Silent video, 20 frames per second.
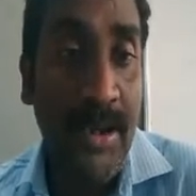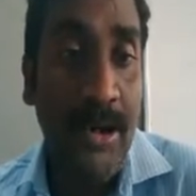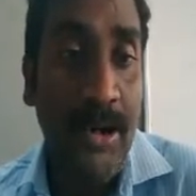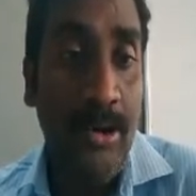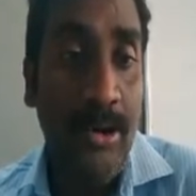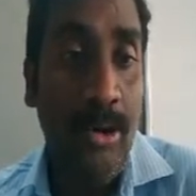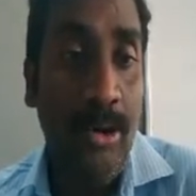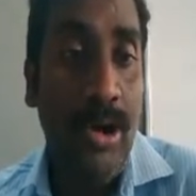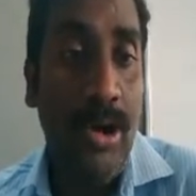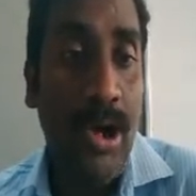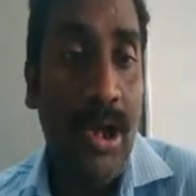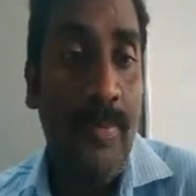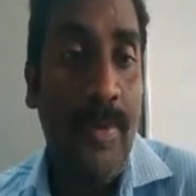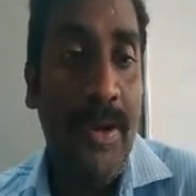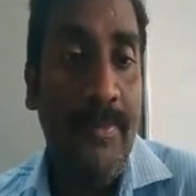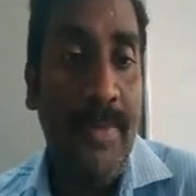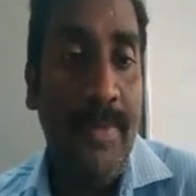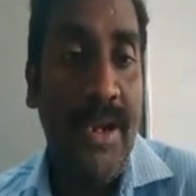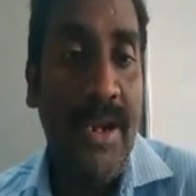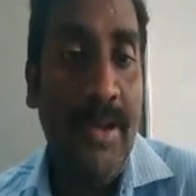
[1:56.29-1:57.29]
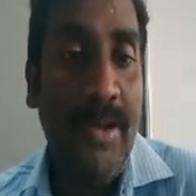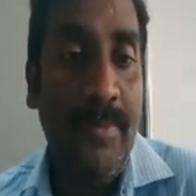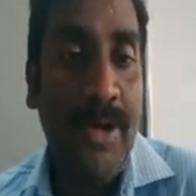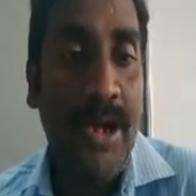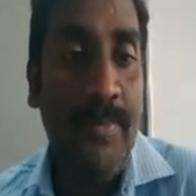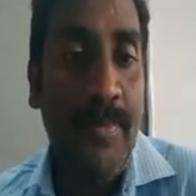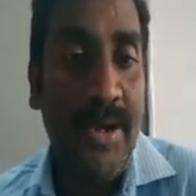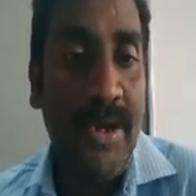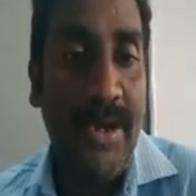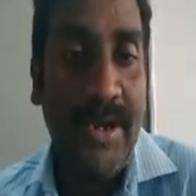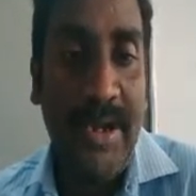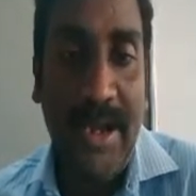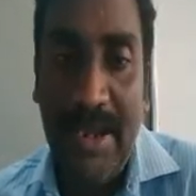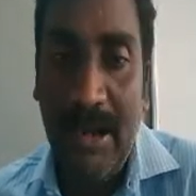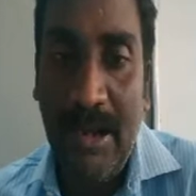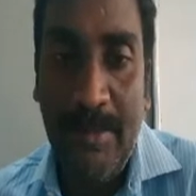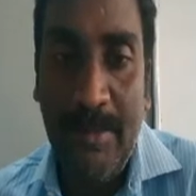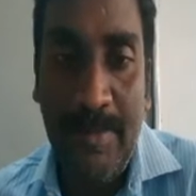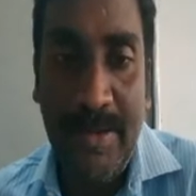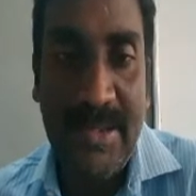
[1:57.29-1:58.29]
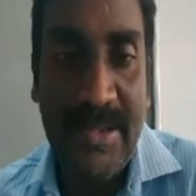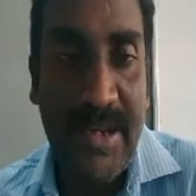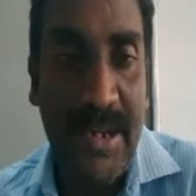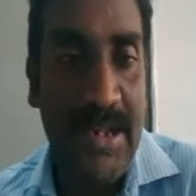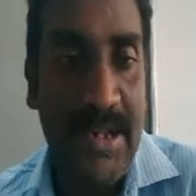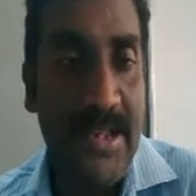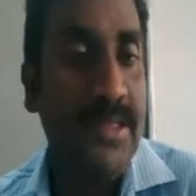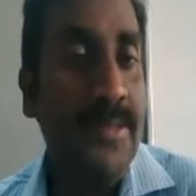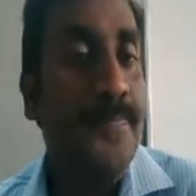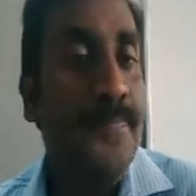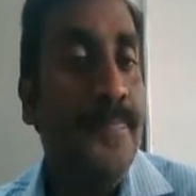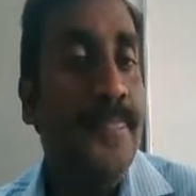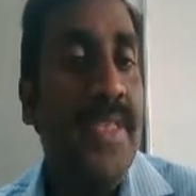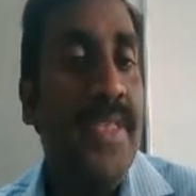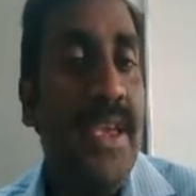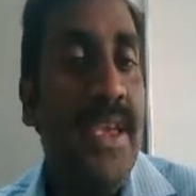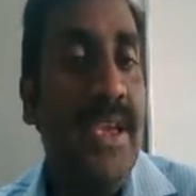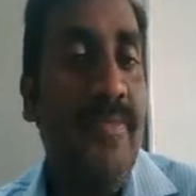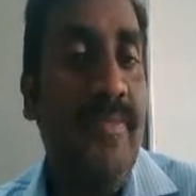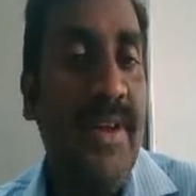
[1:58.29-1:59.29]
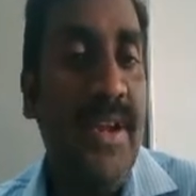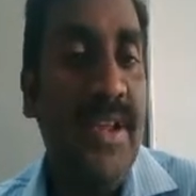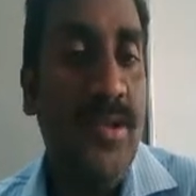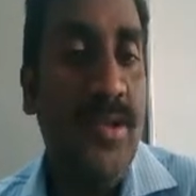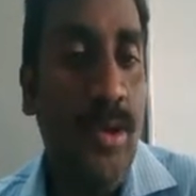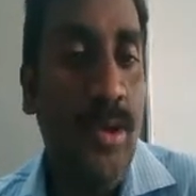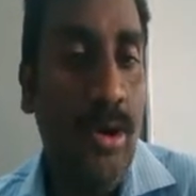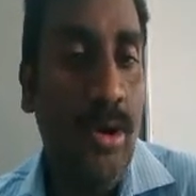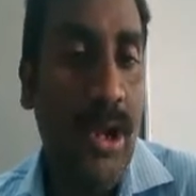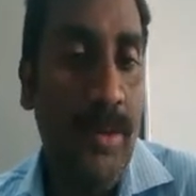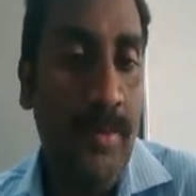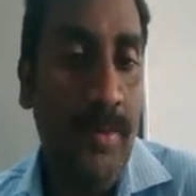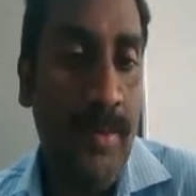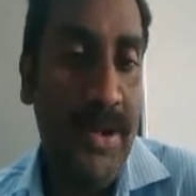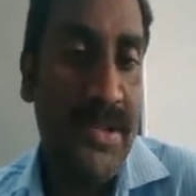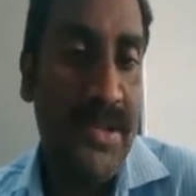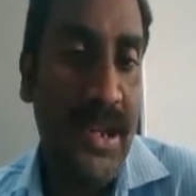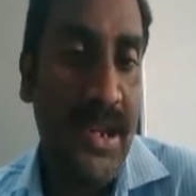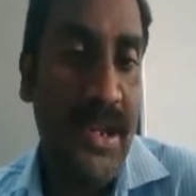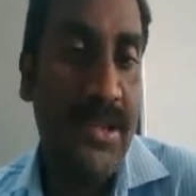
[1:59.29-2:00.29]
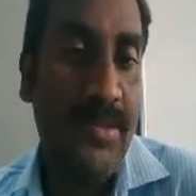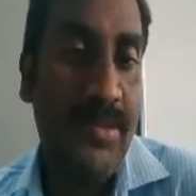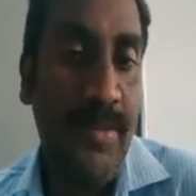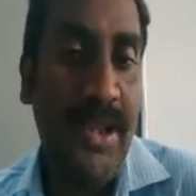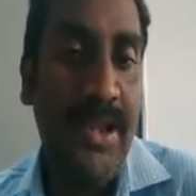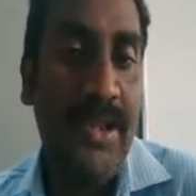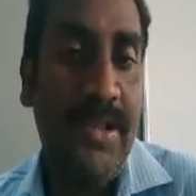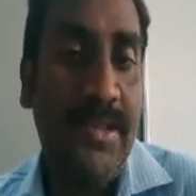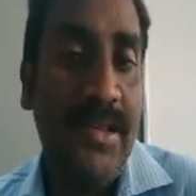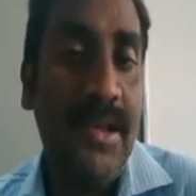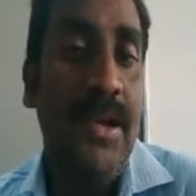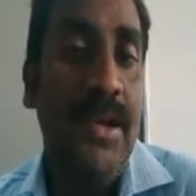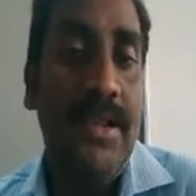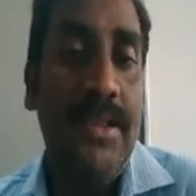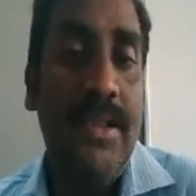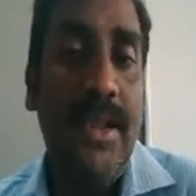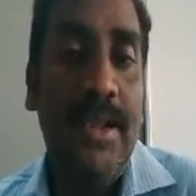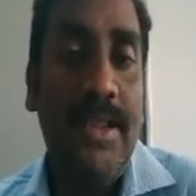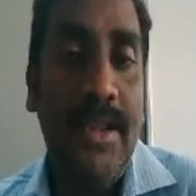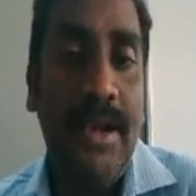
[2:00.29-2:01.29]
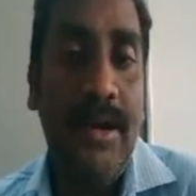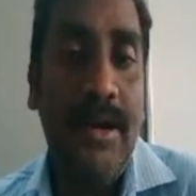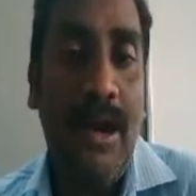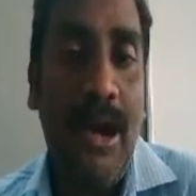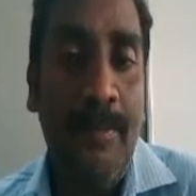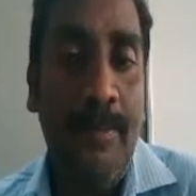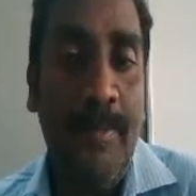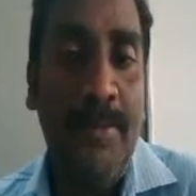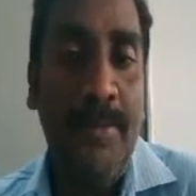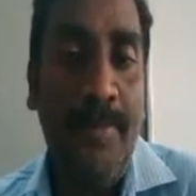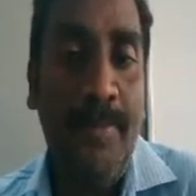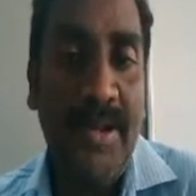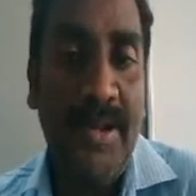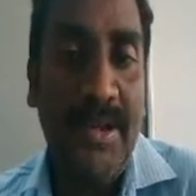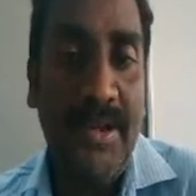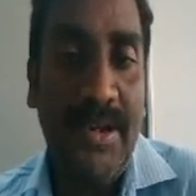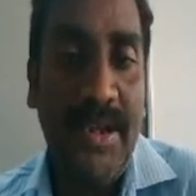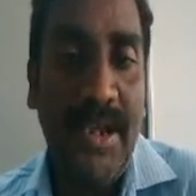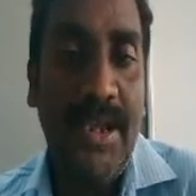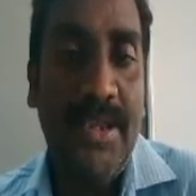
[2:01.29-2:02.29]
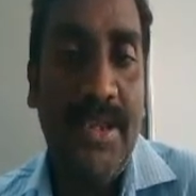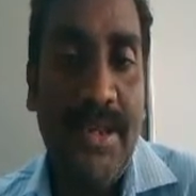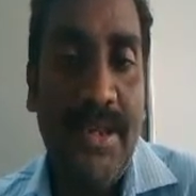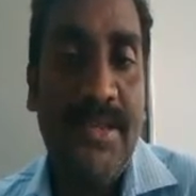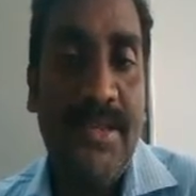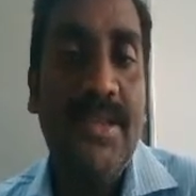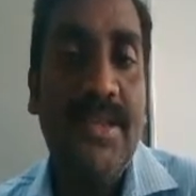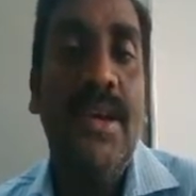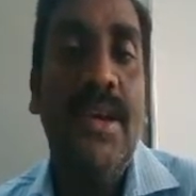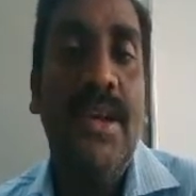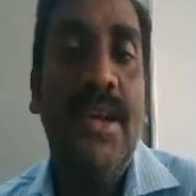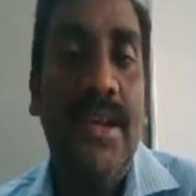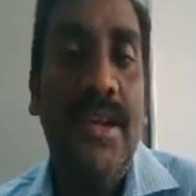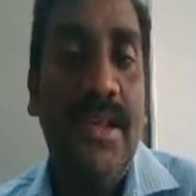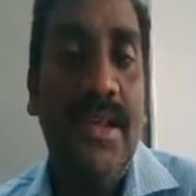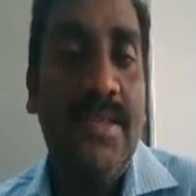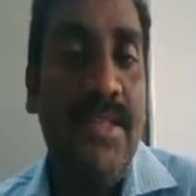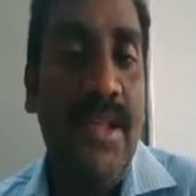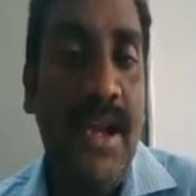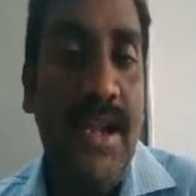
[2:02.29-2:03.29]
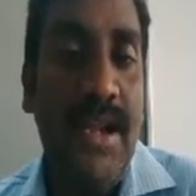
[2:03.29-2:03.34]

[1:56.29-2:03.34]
low carbon, medium carbon and high carbon steels. If it is low carbon steels means then the carbon percentage is less than